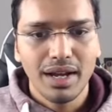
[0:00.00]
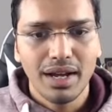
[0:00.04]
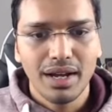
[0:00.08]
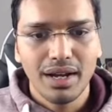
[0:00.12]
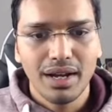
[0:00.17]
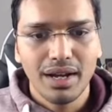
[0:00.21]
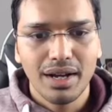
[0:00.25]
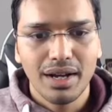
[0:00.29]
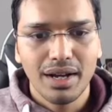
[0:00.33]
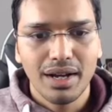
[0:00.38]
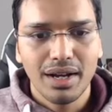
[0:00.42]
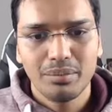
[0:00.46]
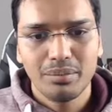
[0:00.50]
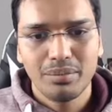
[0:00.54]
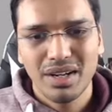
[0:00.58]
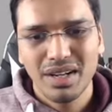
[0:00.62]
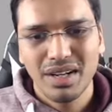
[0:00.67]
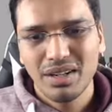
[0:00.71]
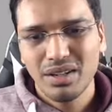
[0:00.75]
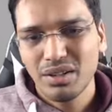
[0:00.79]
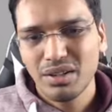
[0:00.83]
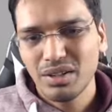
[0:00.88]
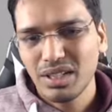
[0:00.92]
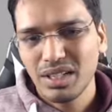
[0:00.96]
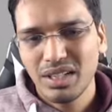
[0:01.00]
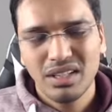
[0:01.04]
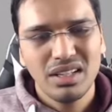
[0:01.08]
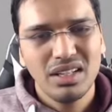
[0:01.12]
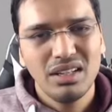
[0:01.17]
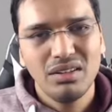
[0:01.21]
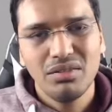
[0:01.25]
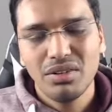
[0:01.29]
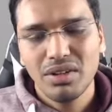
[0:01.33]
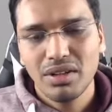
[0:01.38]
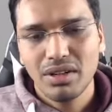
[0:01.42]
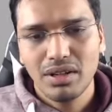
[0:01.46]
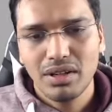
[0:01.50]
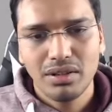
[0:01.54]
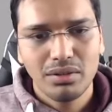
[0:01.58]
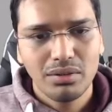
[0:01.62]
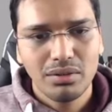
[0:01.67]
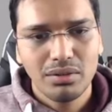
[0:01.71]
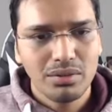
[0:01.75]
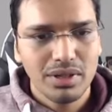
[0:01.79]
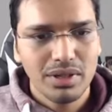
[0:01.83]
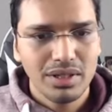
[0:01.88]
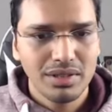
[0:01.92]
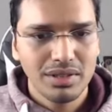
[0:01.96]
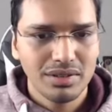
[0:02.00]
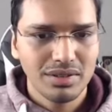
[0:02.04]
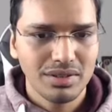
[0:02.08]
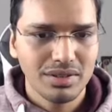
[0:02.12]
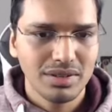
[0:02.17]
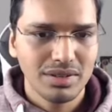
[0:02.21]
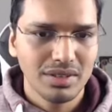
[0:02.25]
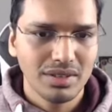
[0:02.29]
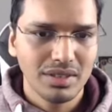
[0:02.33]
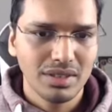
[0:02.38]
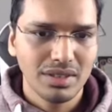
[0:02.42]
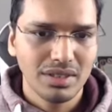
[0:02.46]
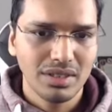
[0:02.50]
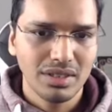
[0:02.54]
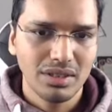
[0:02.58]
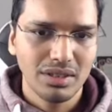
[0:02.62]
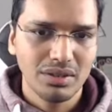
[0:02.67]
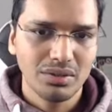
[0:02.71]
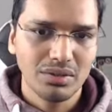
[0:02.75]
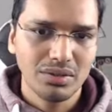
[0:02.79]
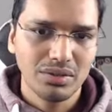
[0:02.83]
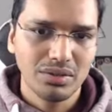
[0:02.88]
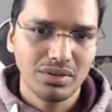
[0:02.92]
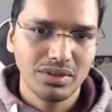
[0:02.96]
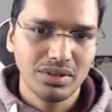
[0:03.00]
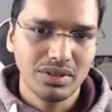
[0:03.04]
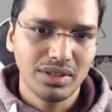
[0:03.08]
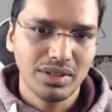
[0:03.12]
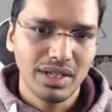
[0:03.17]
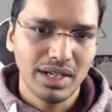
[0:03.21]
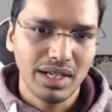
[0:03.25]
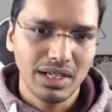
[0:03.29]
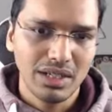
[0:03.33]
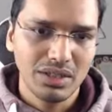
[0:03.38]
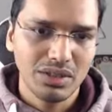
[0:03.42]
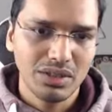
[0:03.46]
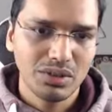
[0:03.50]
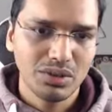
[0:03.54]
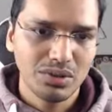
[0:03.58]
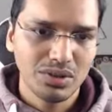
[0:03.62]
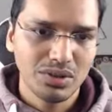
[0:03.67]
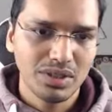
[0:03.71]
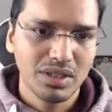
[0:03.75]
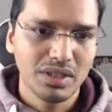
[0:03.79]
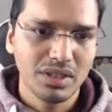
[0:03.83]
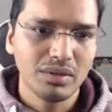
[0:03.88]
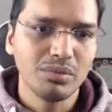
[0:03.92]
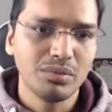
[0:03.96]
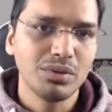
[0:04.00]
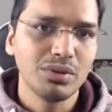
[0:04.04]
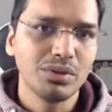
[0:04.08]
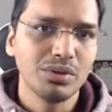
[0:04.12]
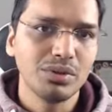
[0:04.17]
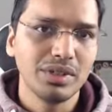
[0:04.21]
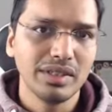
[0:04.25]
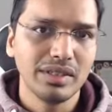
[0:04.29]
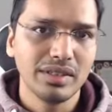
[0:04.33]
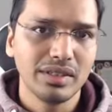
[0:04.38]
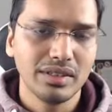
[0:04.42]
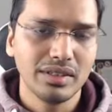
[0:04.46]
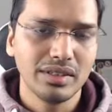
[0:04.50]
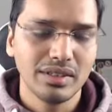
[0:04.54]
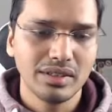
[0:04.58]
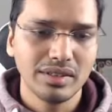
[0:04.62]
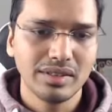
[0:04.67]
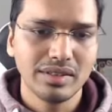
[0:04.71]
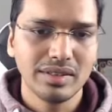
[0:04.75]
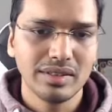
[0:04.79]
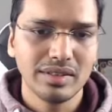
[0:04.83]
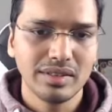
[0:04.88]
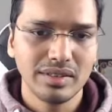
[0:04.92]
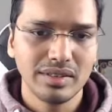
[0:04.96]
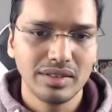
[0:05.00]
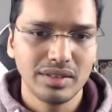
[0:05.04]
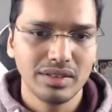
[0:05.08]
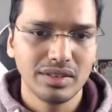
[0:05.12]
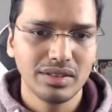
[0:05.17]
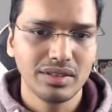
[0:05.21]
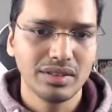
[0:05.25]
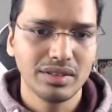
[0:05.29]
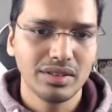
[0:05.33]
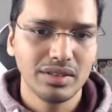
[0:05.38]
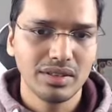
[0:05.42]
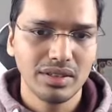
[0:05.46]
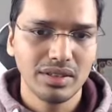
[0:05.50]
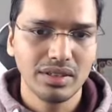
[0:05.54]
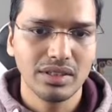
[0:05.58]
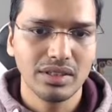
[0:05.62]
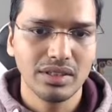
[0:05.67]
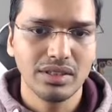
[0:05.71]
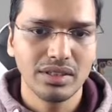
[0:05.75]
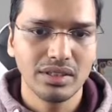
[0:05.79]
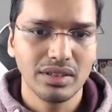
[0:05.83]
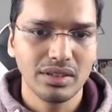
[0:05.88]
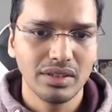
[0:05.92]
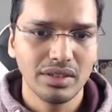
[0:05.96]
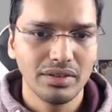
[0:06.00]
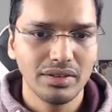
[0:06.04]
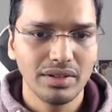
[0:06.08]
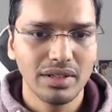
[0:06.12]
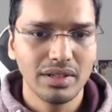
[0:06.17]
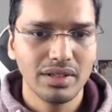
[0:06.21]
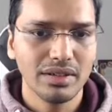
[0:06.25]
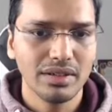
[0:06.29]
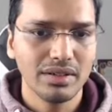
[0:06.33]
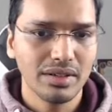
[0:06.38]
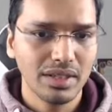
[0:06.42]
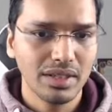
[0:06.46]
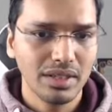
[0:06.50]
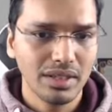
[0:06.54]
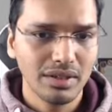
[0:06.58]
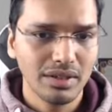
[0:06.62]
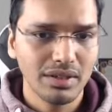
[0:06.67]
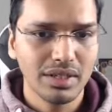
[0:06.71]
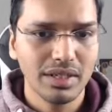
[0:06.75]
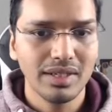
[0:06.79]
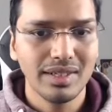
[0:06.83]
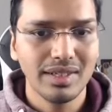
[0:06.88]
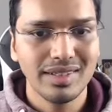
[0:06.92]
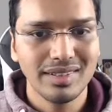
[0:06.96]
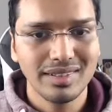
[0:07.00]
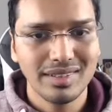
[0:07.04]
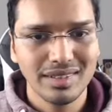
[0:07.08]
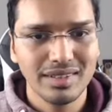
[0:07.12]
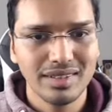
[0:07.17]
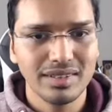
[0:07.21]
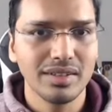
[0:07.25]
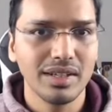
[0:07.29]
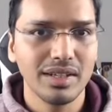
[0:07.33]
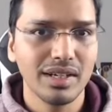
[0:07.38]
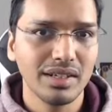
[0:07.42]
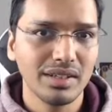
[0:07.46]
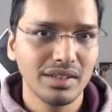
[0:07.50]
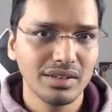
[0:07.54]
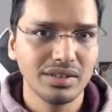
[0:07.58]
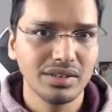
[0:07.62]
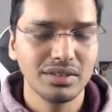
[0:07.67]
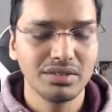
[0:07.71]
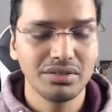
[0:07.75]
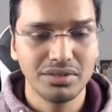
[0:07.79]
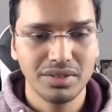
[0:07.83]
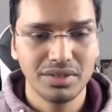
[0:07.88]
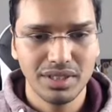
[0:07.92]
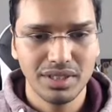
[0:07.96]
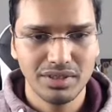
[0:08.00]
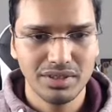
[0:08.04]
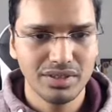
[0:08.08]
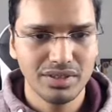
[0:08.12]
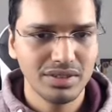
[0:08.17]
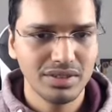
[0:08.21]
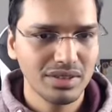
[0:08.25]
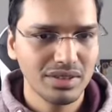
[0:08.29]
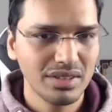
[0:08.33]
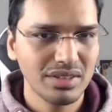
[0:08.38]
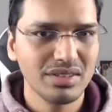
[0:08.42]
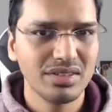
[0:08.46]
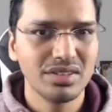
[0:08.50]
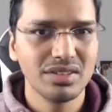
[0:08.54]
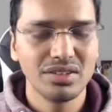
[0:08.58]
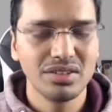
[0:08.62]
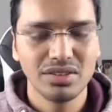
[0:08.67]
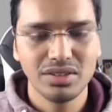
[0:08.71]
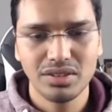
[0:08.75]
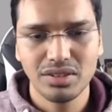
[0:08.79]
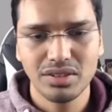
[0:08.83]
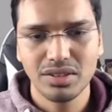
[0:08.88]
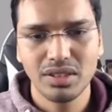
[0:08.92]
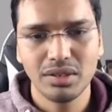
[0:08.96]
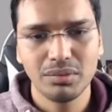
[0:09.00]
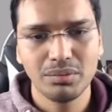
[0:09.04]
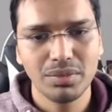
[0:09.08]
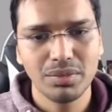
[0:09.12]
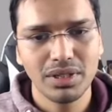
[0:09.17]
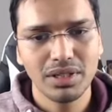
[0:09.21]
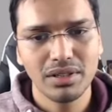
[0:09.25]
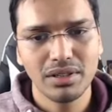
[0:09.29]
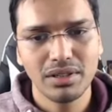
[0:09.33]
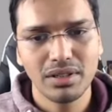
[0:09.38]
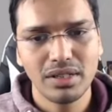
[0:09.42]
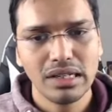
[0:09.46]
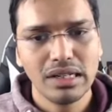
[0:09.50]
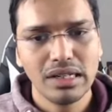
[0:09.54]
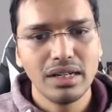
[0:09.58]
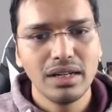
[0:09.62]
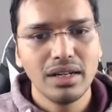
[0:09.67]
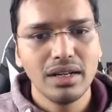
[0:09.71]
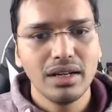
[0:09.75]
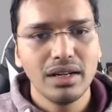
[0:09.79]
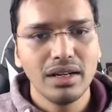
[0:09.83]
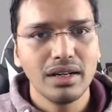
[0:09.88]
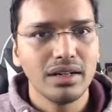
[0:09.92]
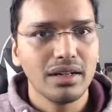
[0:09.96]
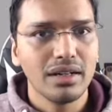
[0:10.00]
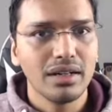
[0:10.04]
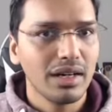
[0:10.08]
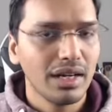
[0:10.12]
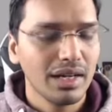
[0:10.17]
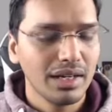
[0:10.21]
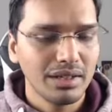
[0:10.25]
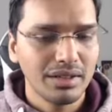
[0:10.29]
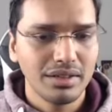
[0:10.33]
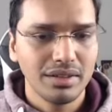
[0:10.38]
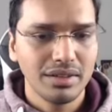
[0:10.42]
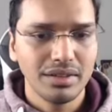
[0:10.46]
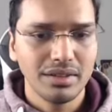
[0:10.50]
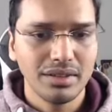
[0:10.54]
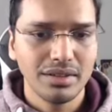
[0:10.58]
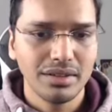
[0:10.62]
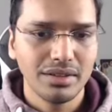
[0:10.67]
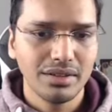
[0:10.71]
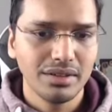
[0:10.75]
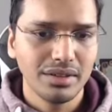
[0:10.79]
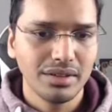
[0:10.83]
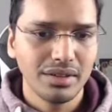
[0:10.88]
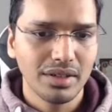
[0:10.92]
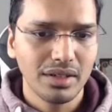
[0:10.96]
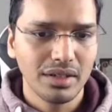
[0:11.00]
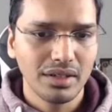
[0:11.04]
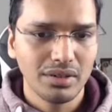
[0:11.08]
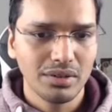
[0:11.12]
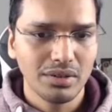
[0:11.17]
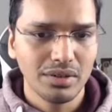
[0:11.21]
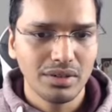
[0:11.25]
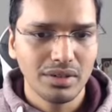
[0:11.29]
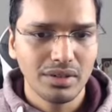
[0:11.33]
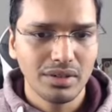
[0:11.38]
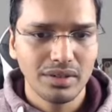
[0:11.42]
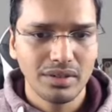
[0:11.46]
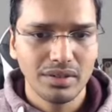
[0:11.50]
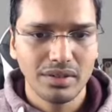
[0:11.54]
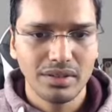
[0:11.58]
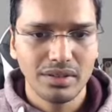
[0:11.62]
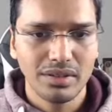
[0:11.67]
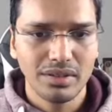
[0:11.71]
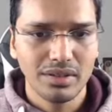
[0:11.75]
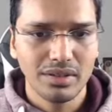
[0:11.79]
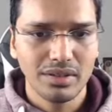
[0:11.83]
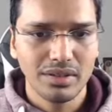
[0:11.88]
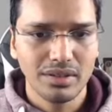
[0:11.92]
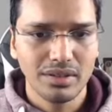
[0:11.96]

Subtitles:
And even otherwise, the knight should come to c6, yeah, e6, knight e7, knight c6. This is a typical idea in the Caro-Kann